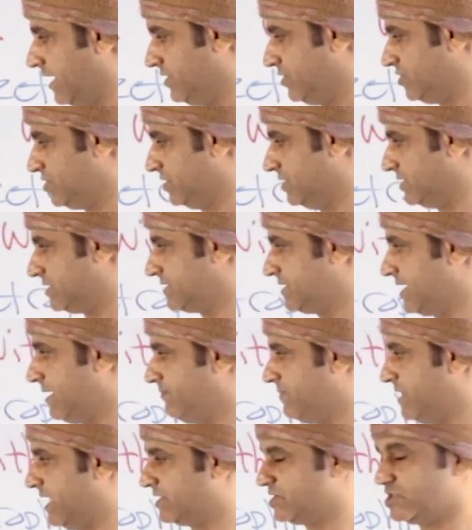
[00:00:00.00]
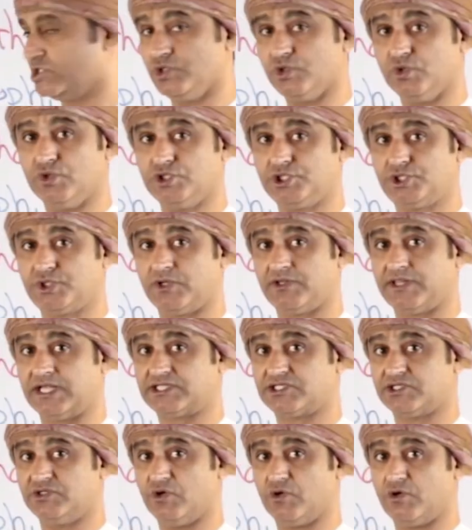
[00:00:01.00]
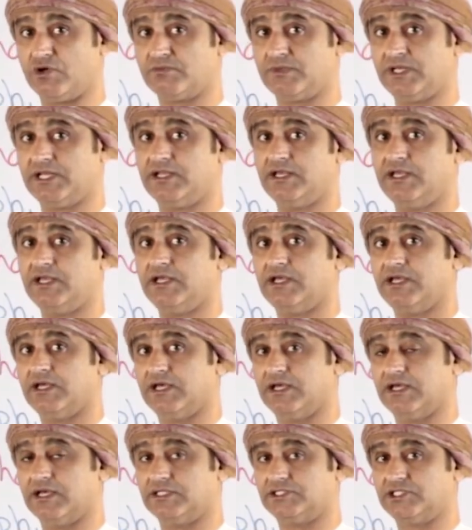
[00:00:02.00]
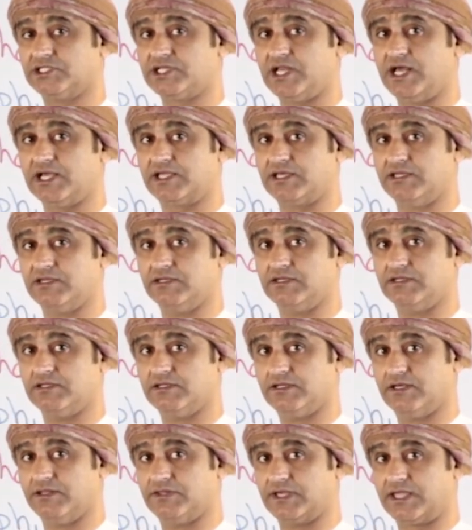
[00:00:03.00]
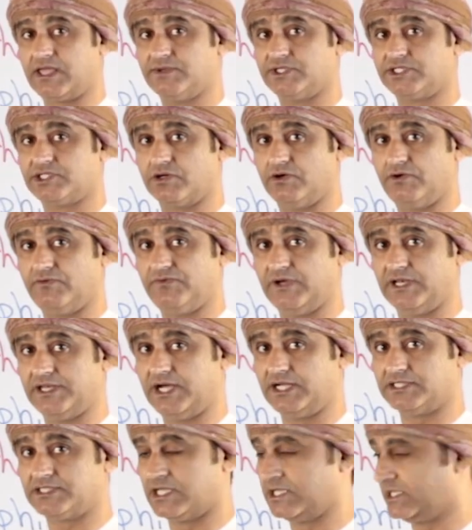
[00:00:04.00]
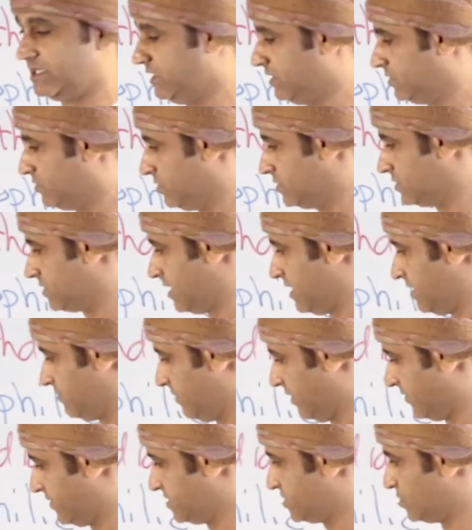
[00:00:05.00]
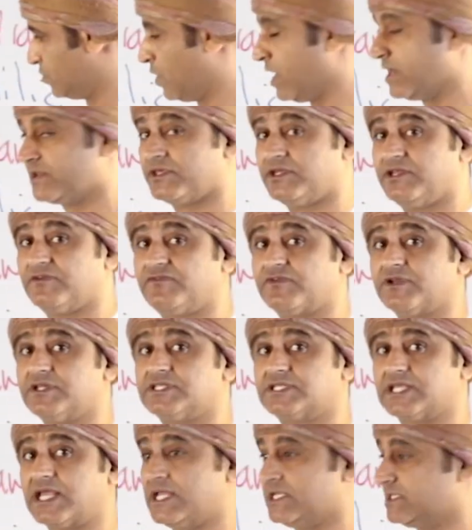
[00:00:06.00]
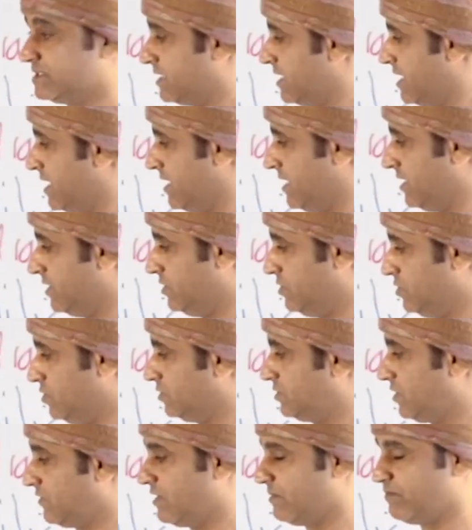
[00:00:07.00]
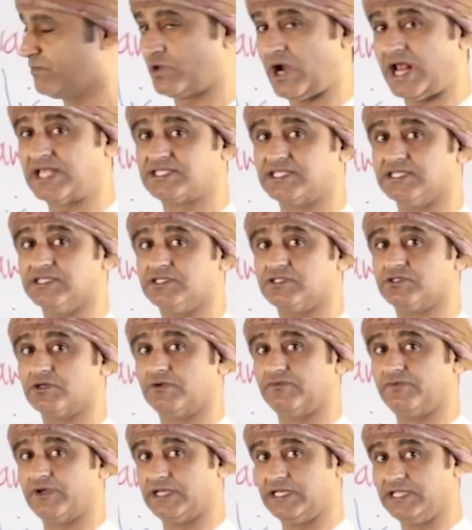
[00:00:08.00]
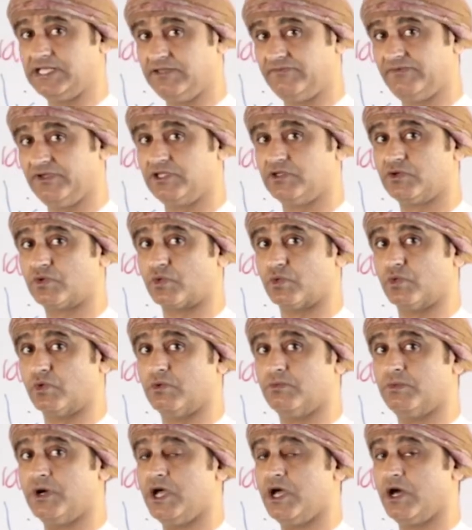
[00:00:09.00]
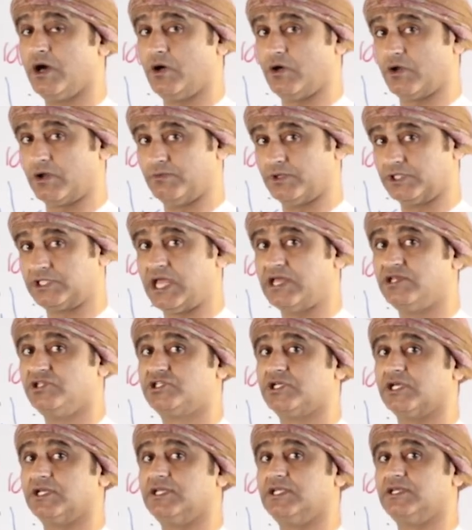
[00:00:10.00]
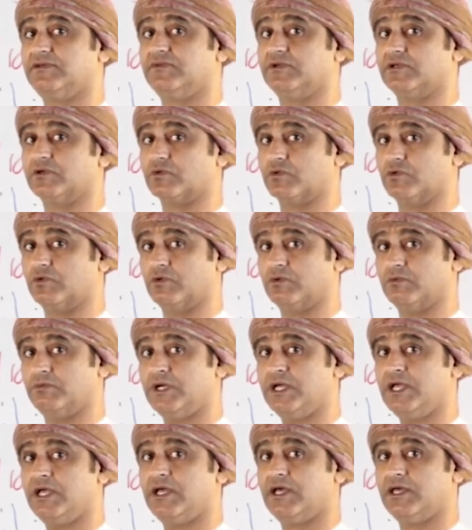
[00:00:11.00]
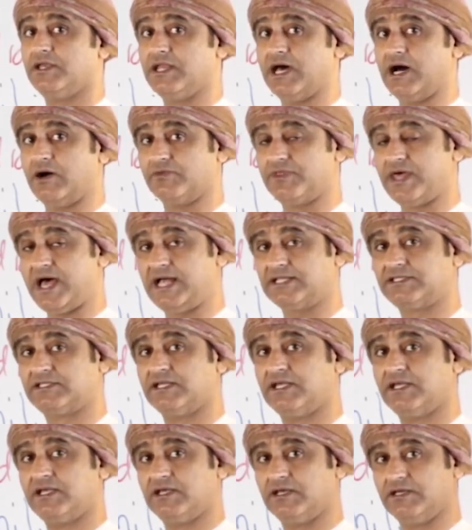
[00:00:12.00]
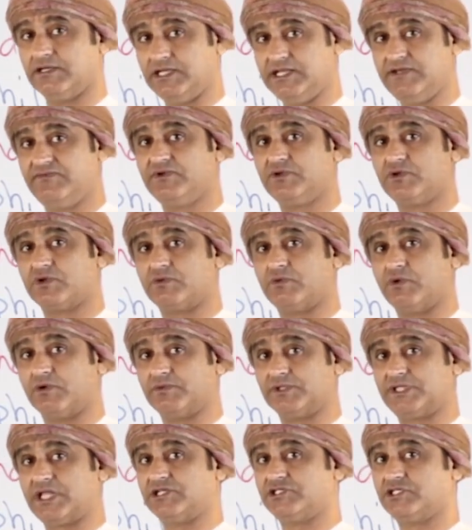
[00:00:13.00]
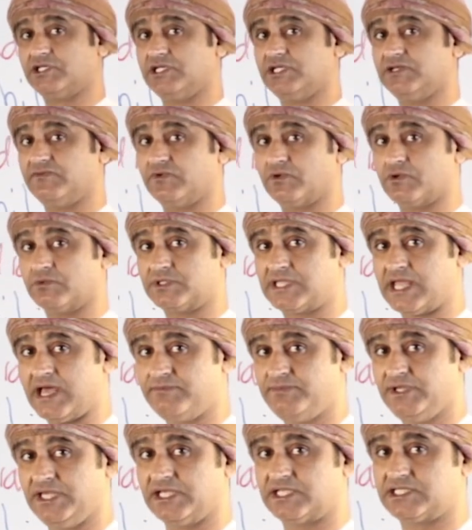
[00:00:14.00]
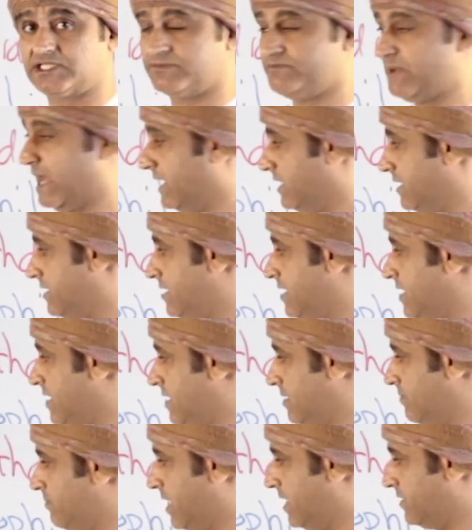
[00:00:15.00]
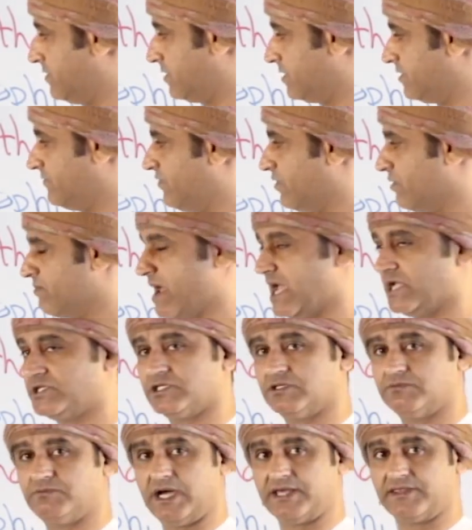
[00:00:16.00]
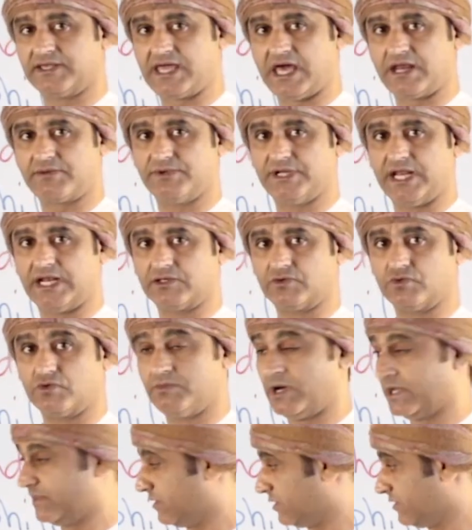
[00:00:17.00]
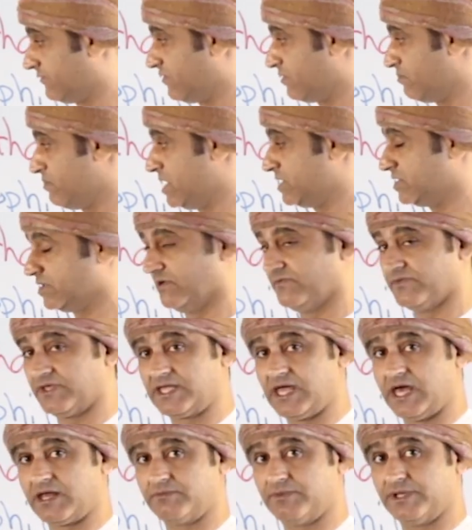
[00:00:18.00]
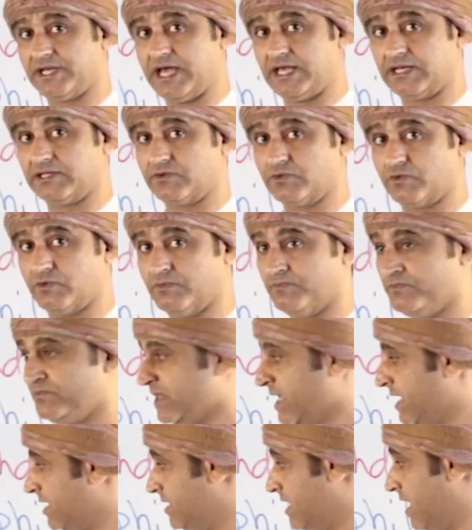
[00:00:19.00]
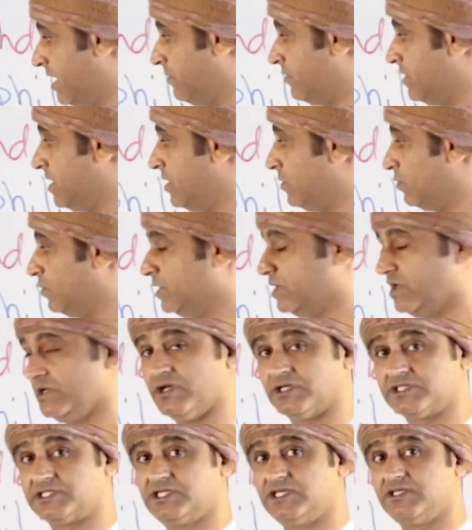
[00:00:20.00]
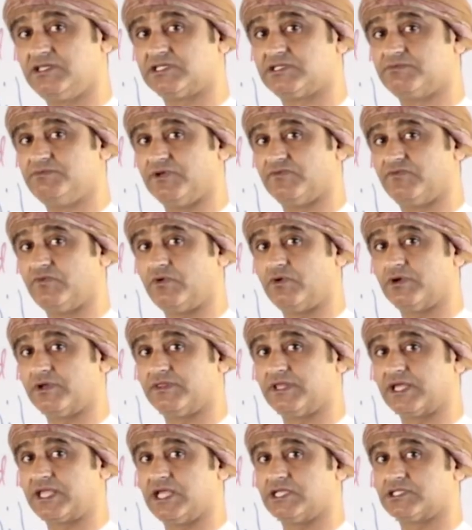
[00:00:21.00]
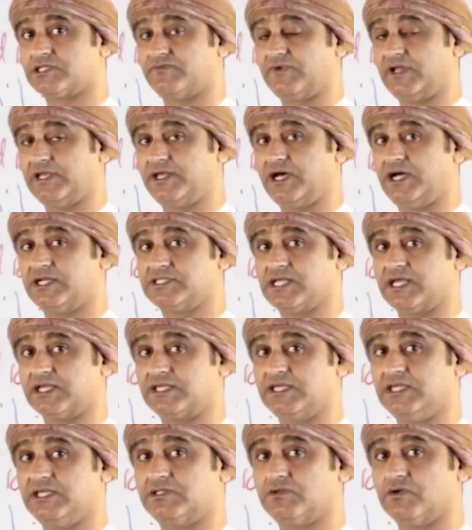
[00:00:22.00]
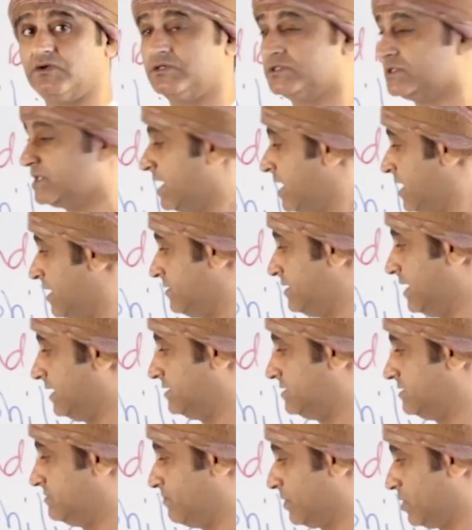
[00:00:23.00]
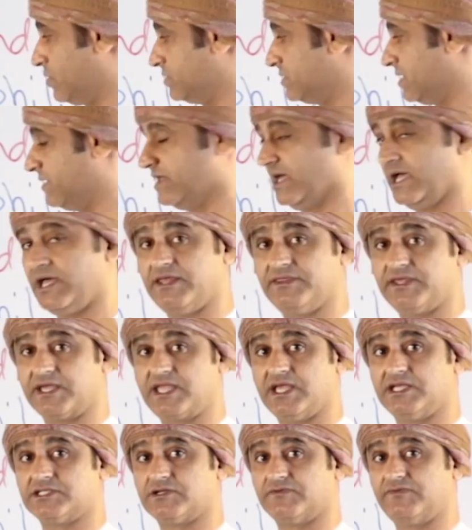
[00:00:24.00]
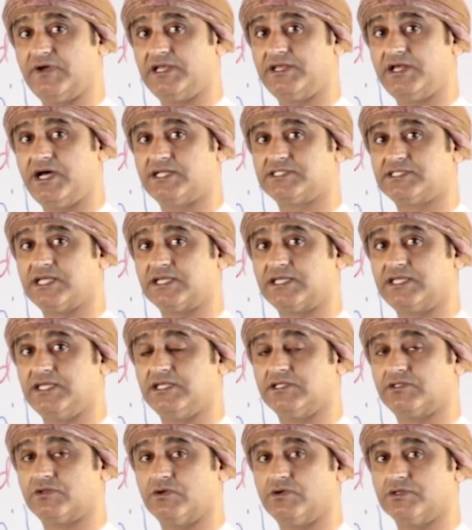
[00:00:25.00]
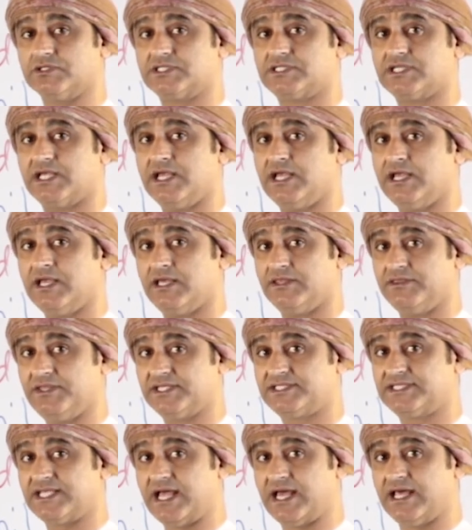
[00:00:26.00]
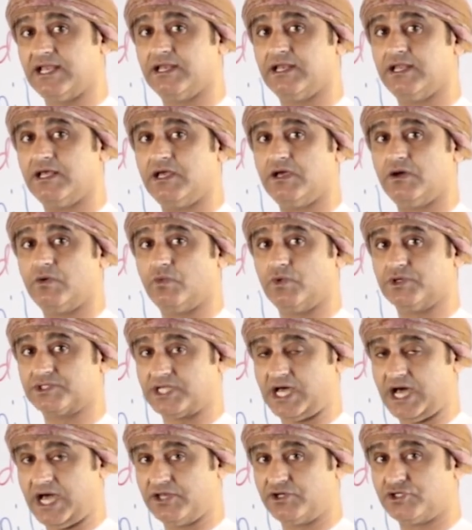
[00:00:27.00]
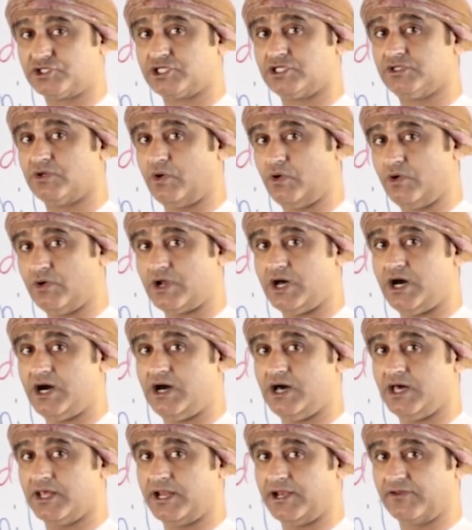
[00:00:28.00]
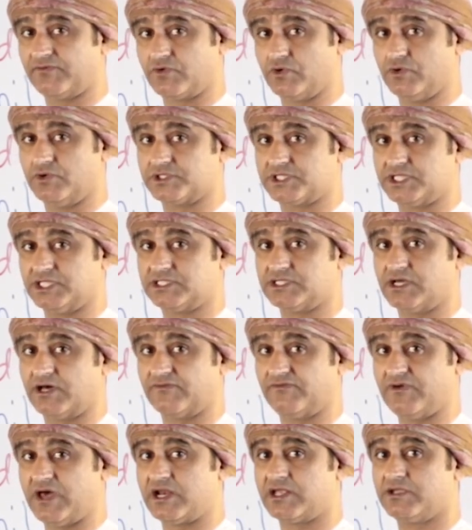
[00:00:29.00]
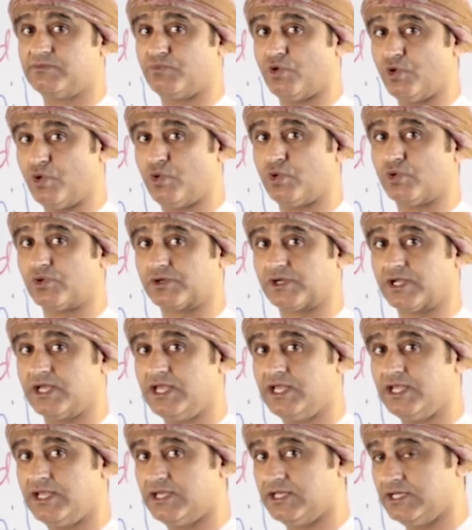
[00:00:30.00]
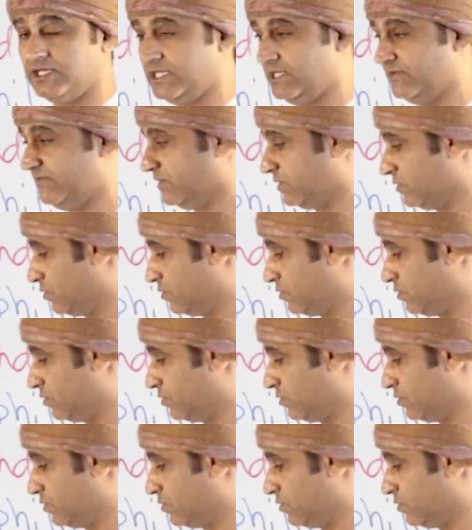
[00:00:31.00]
addition step, that's usual, that's normal, just like in the chemistry of aldehydes and ketones. But this is where the difference is. Due to the presence of a leaving group or a potential leaving group, now that leaving group or potential leaving group can be expelled by the reformation, by the carbonyl group, by the reformation of the carbonyl group. Now, we did not see this before in the case of aldehydes and ketones. That's because in the case of aldehydes and ketones, this L was hydrogen or R, and of course these are very poor leaving